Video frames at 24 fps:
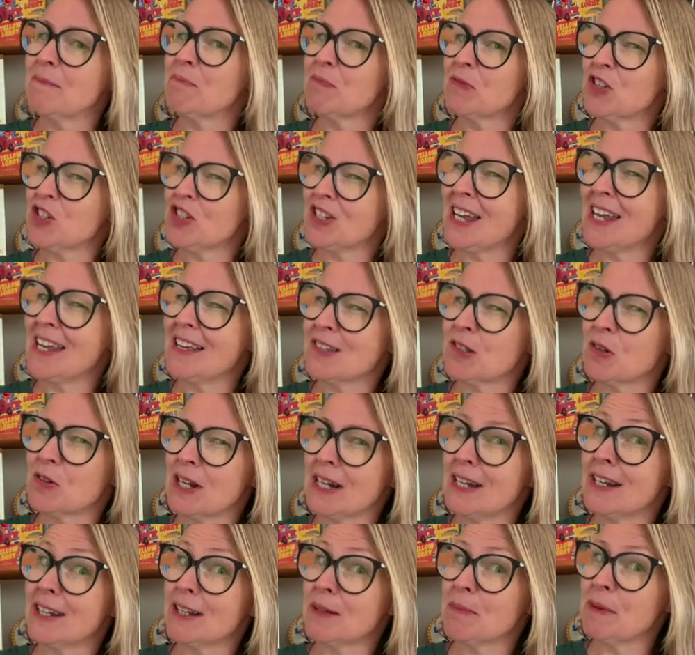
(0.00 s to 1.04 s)
She takes on a
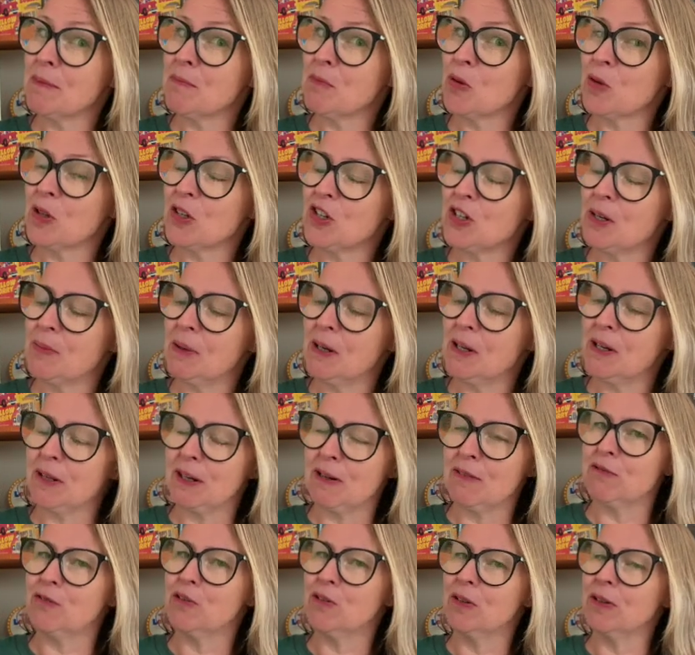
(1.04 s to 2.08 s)
little bit more than she
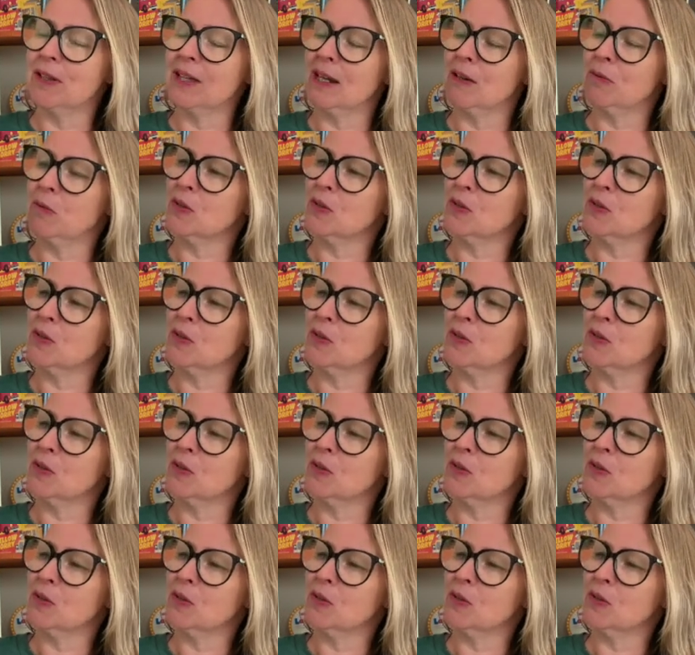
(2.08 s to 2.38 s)
bargained for at the end.